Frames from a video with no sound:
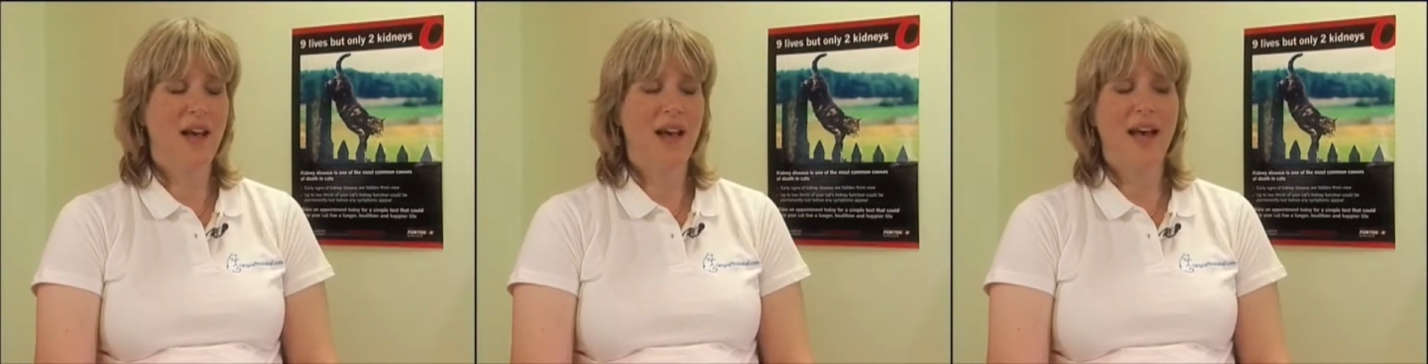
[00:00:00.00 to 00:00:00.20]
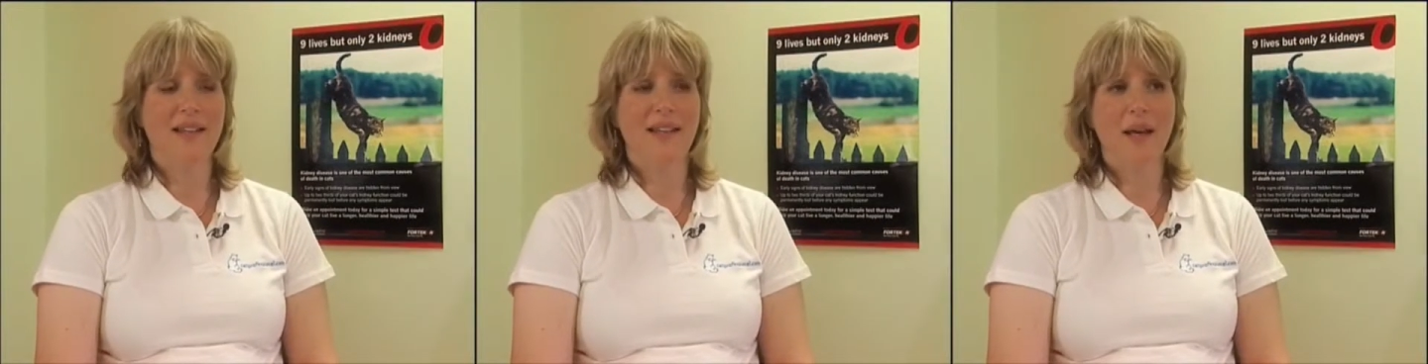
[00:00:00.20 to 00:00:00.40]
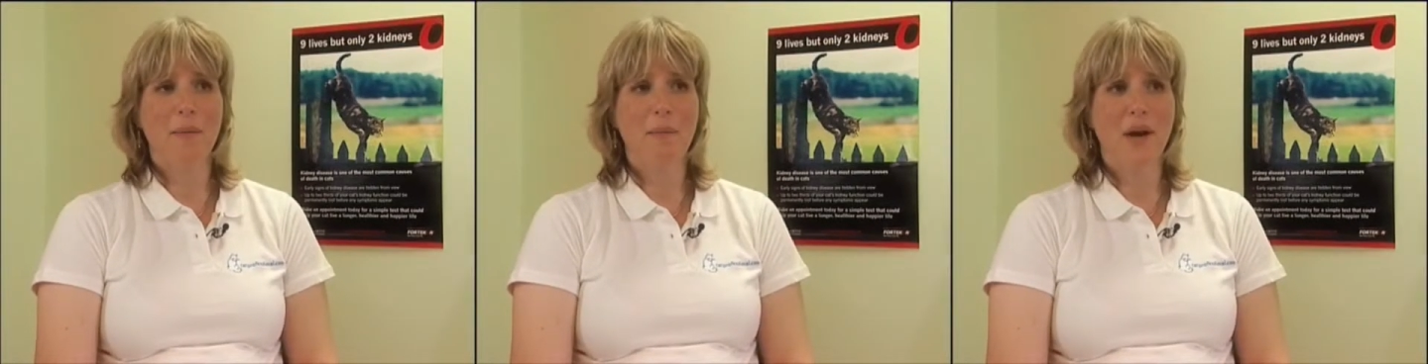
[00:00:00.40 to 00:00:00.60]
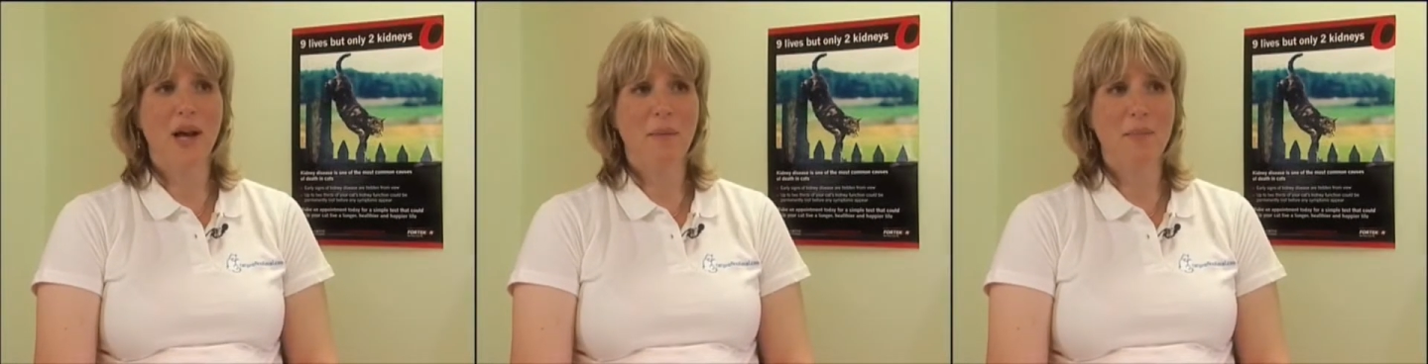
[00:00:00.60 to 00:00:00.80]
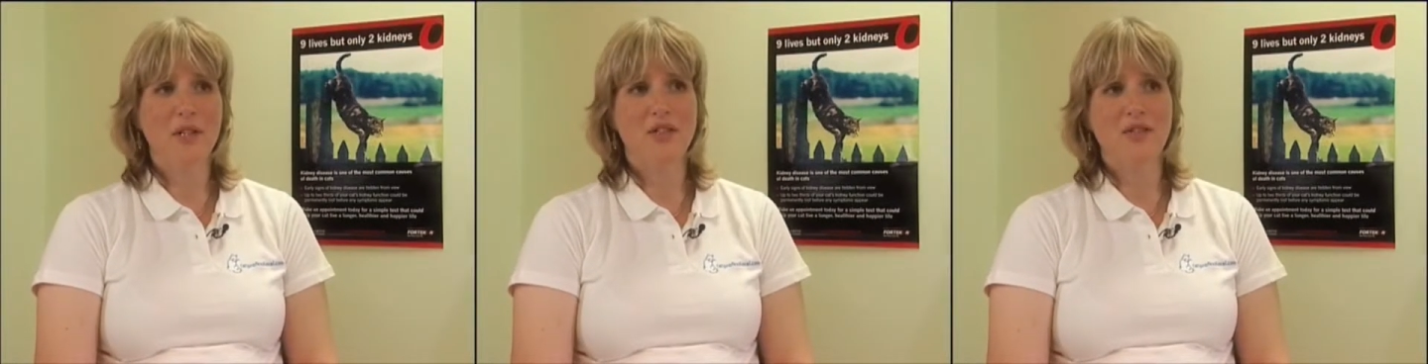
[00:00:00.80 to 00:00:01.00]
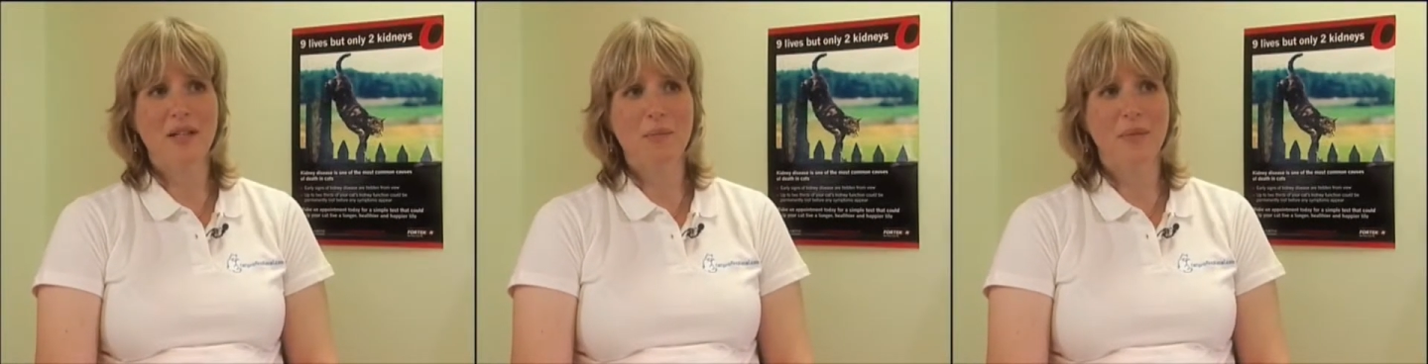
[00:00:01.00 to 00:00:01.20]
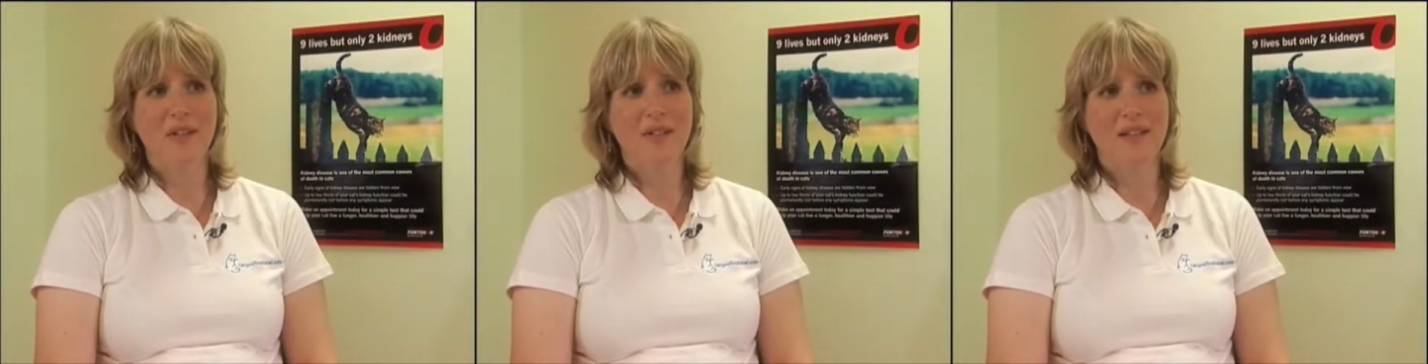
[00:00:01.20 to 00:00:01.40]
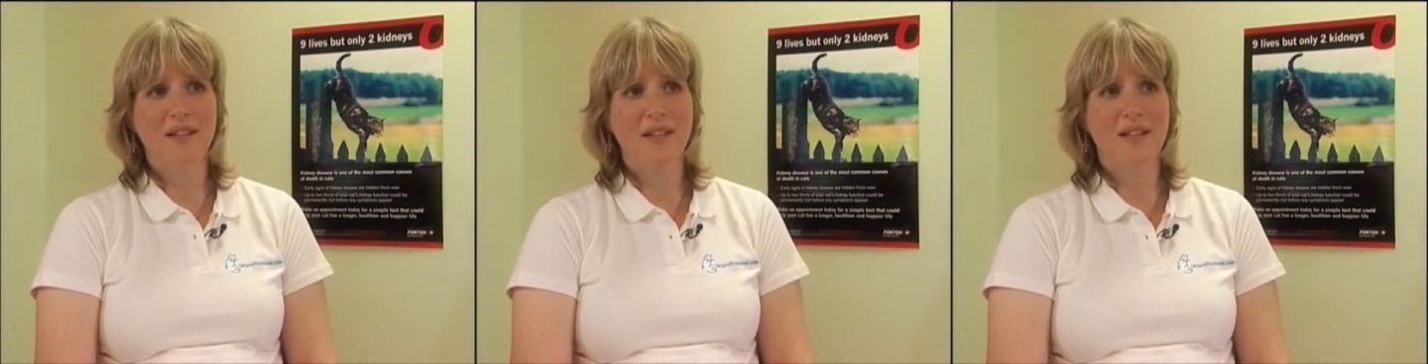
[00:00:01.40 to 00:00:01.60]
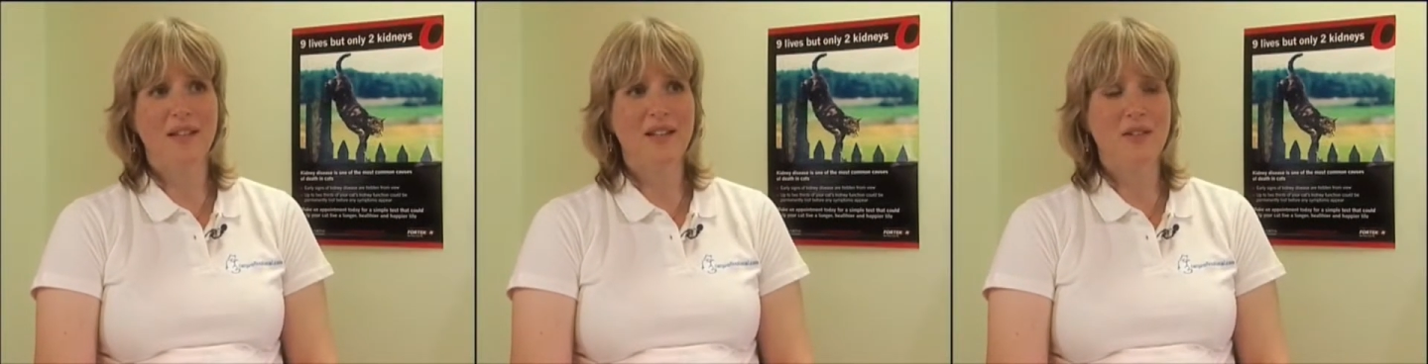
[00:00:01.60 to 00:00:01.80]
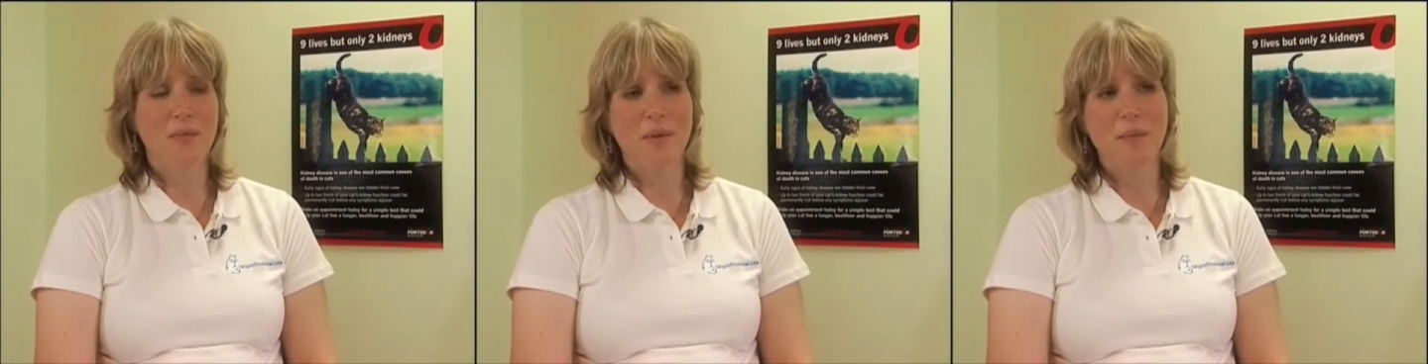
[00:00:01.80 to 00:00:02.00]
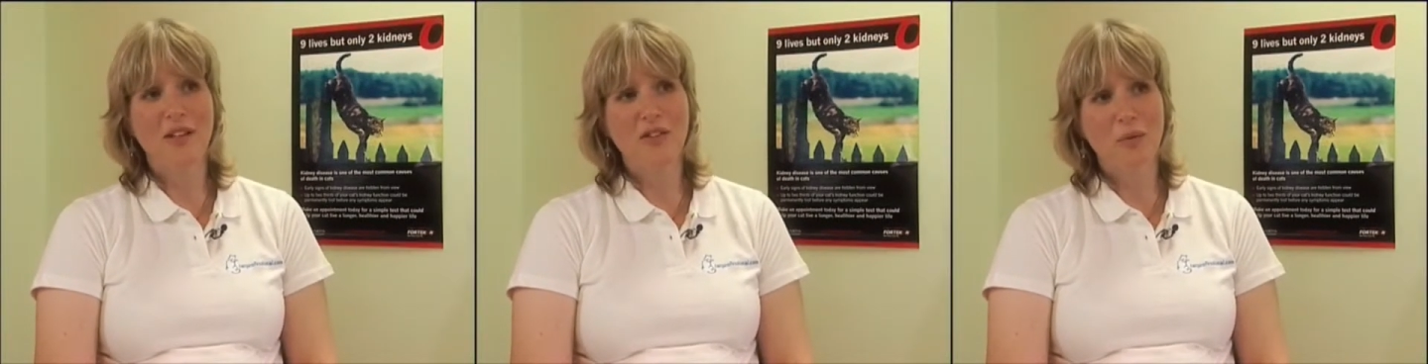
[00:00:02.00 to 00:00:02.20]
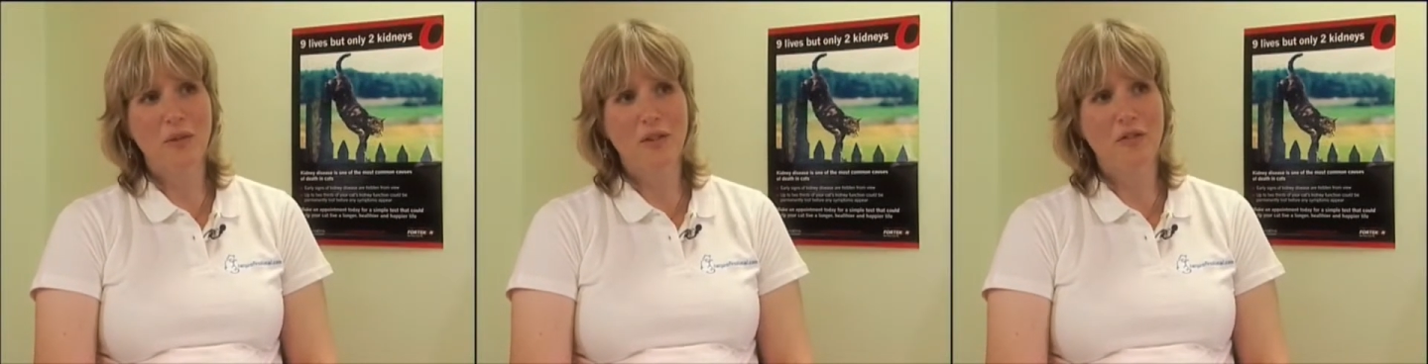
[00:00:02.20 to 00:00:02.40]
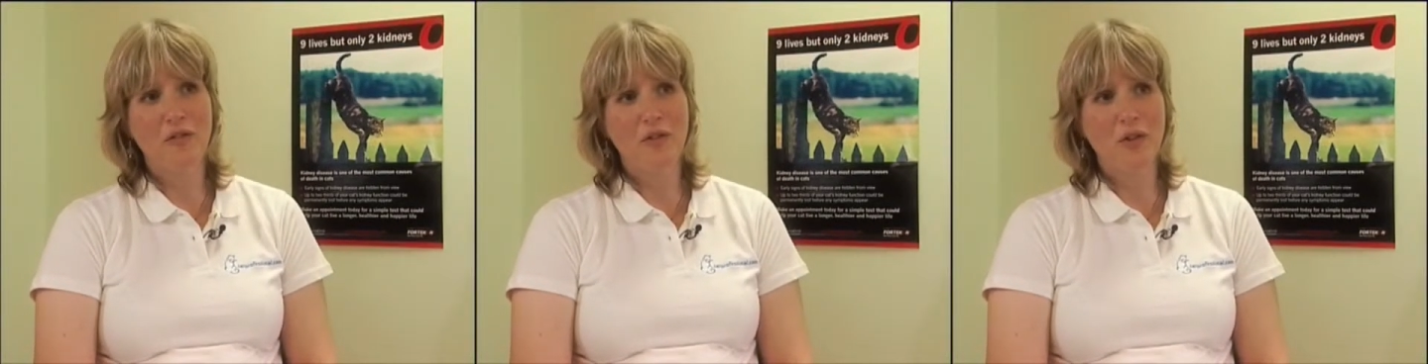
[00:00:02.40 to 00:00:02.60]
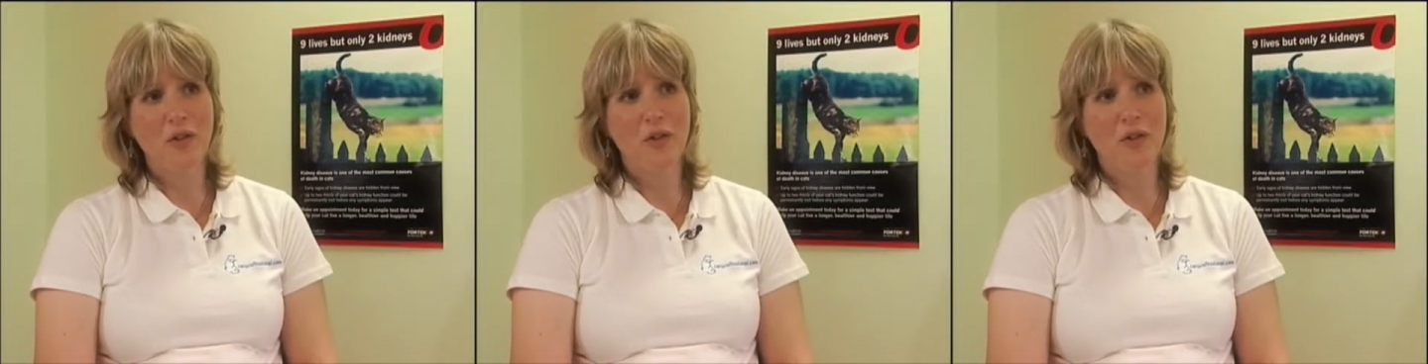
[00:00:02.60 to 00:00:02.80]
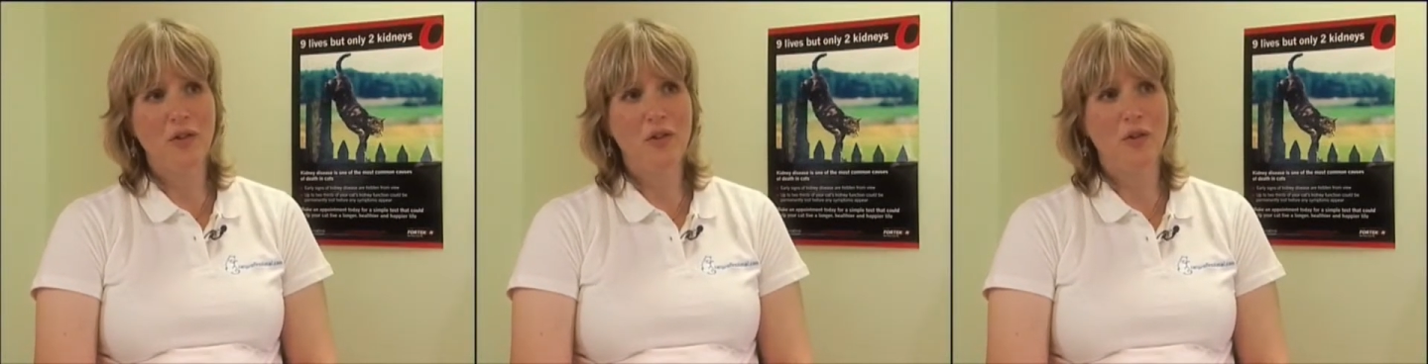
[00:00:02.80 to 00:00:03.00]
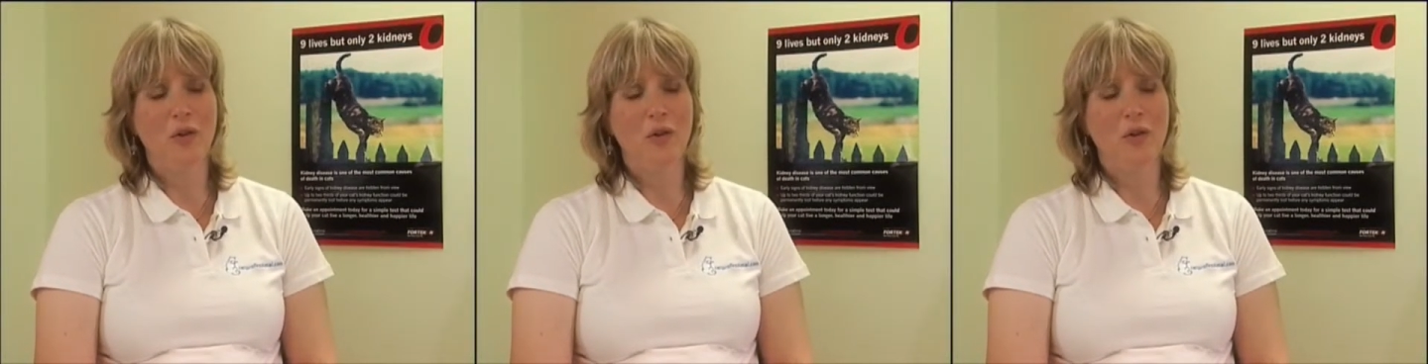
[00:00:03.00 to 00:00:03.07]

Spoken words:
and that might be treatments that need to be mixed with the food